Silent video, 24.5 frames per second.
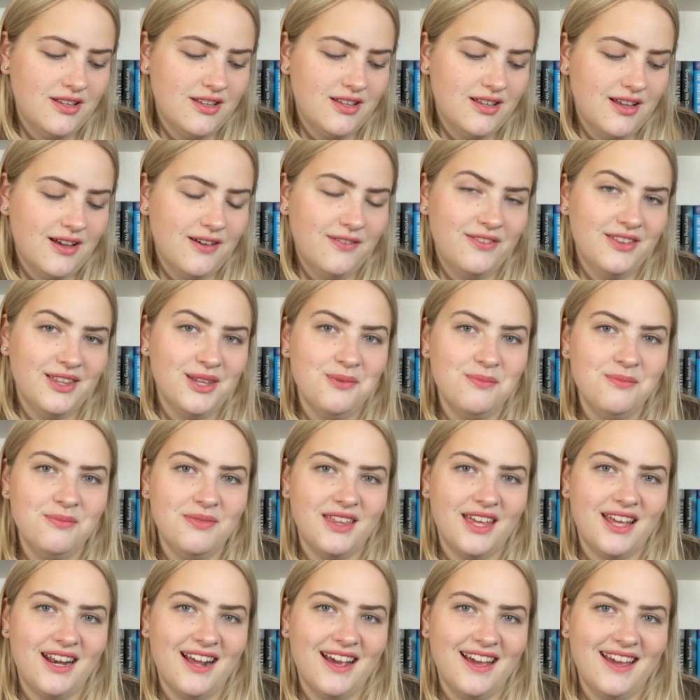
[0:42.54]
of them
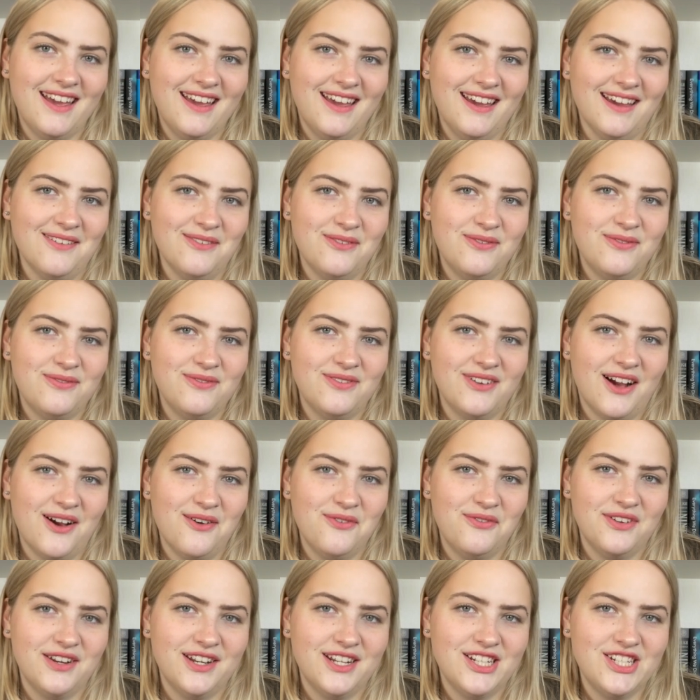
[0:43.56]
that I have not
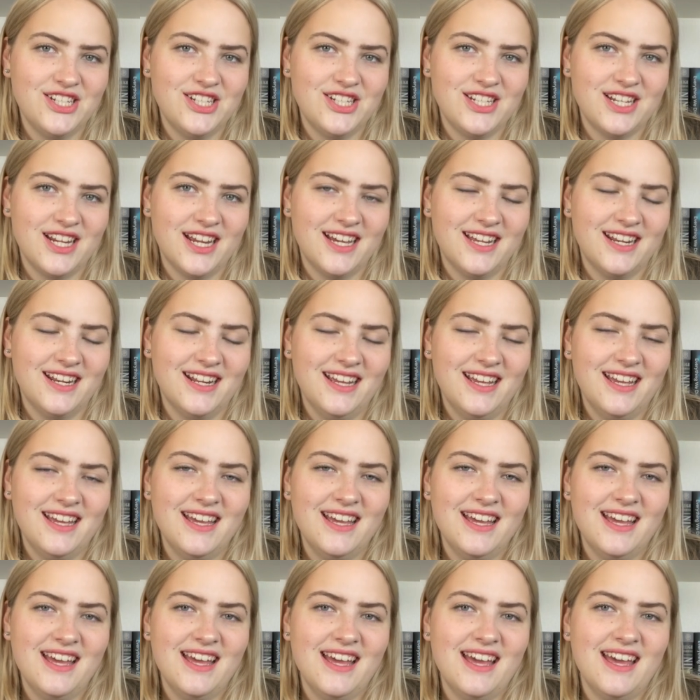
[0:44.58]
finished yet.
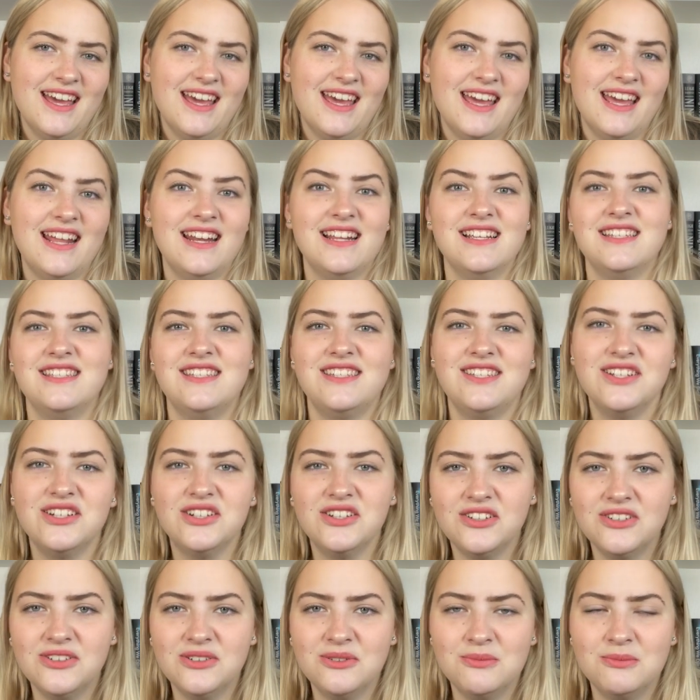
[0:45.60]
It is
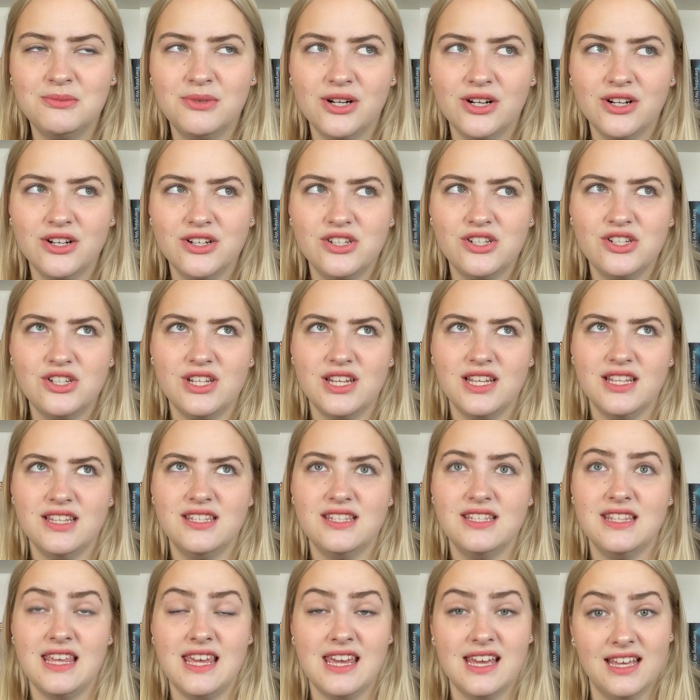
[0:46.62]
still March. It's
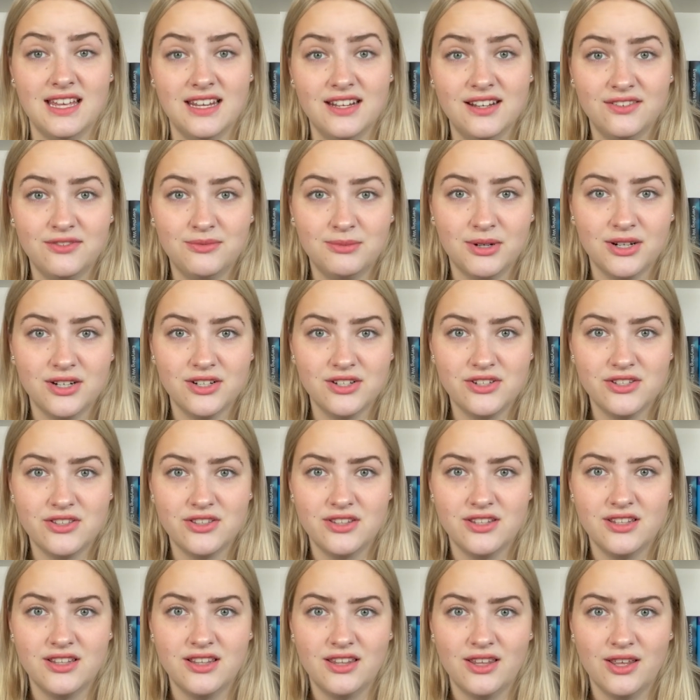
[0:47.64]
the end of March
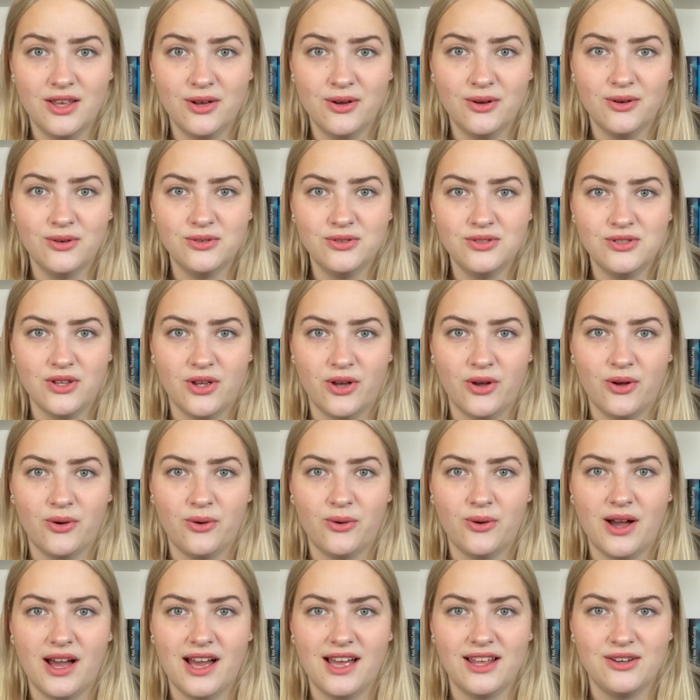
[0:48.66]
though, so
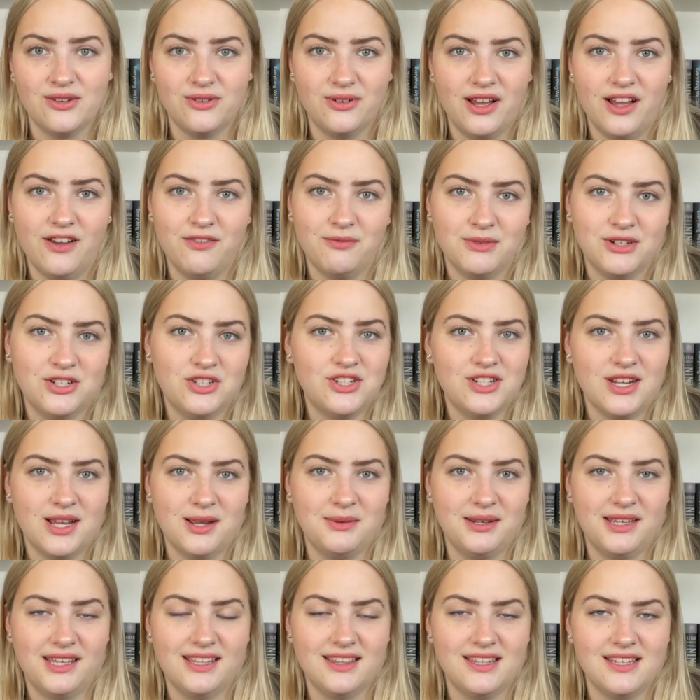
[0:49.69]
I don't have much time
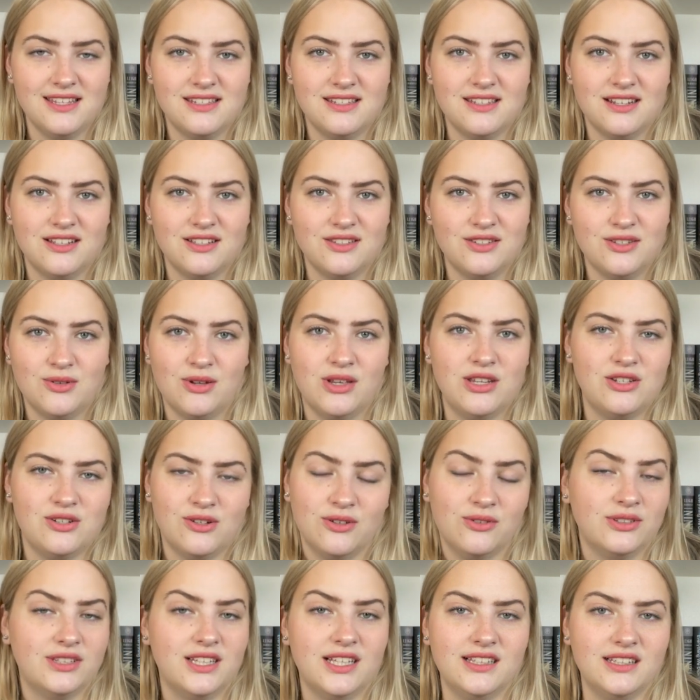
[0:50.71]
to get these done, so I
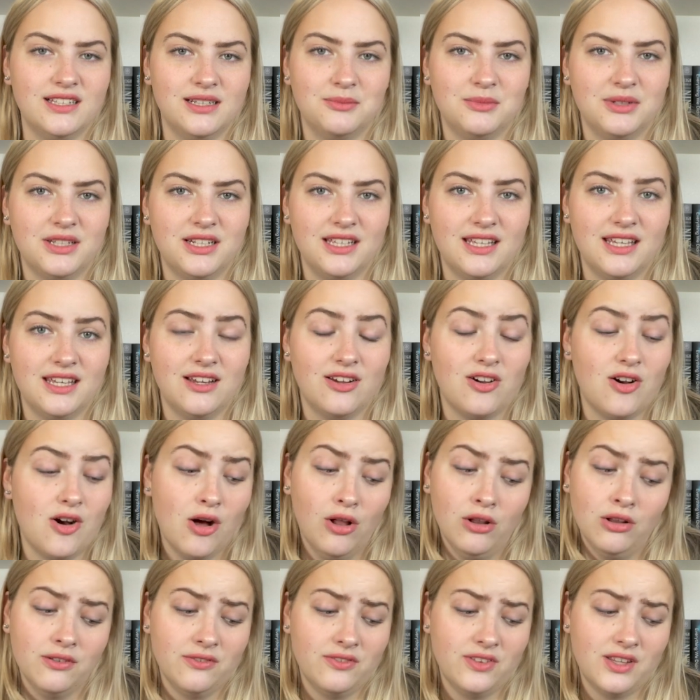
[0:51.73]
don't think that I'm going to get
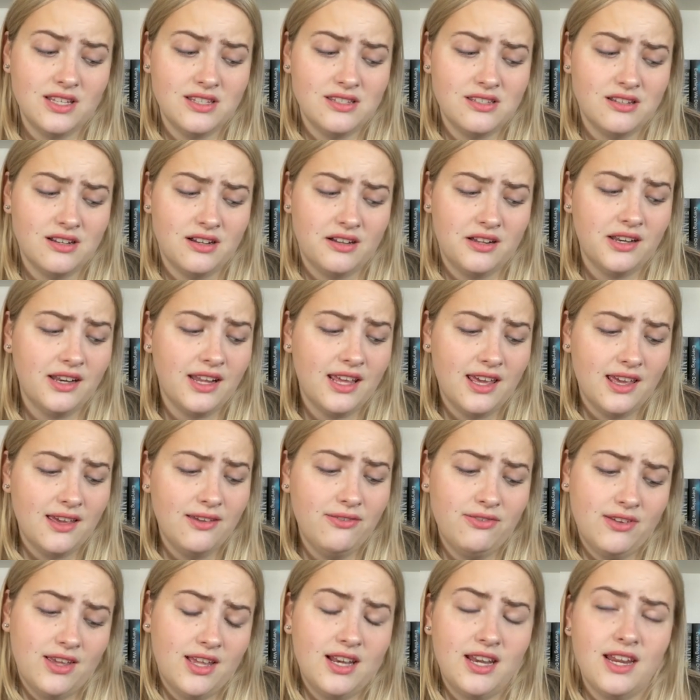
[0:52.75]
all of these done, if
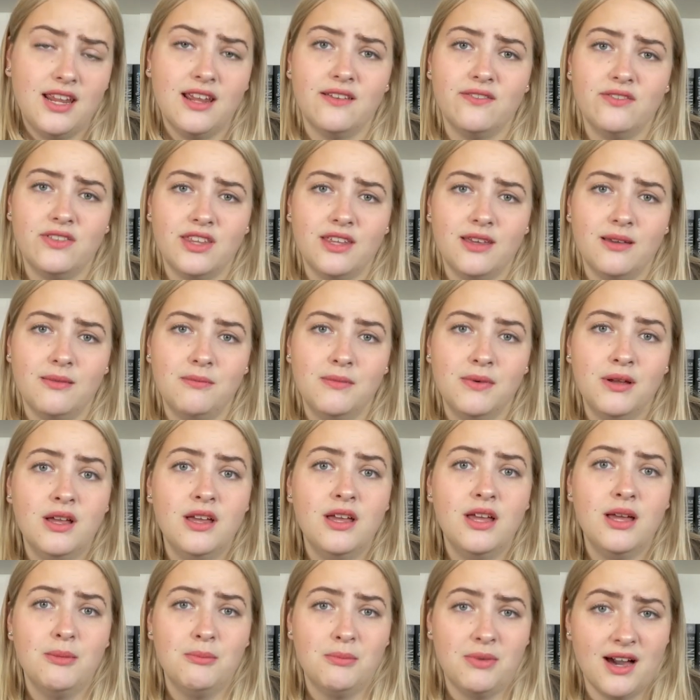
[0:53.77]
any of them,
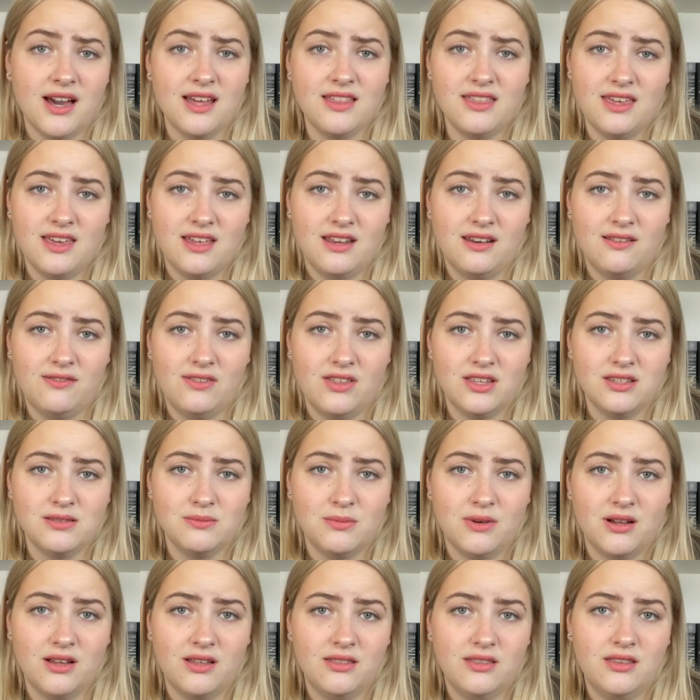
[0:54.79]
by the end of this
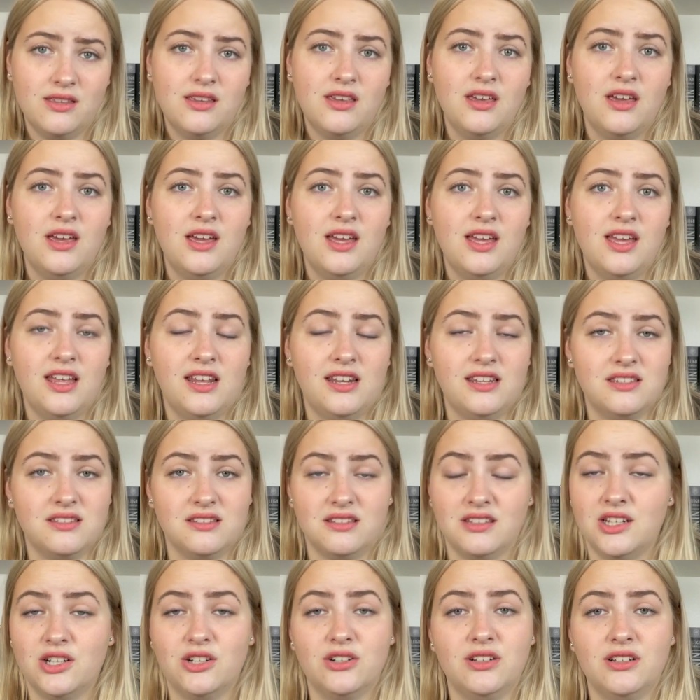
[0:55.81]
month. It is
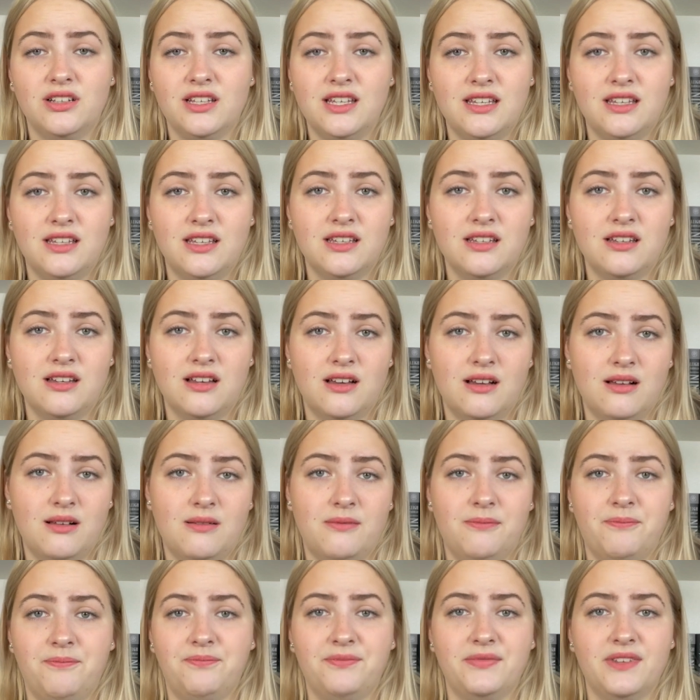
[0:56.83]
literally,
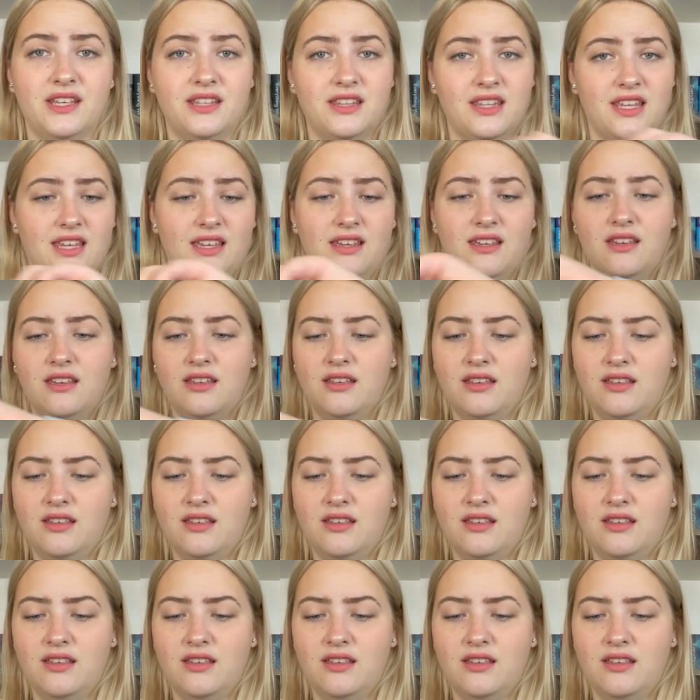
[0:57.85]
I think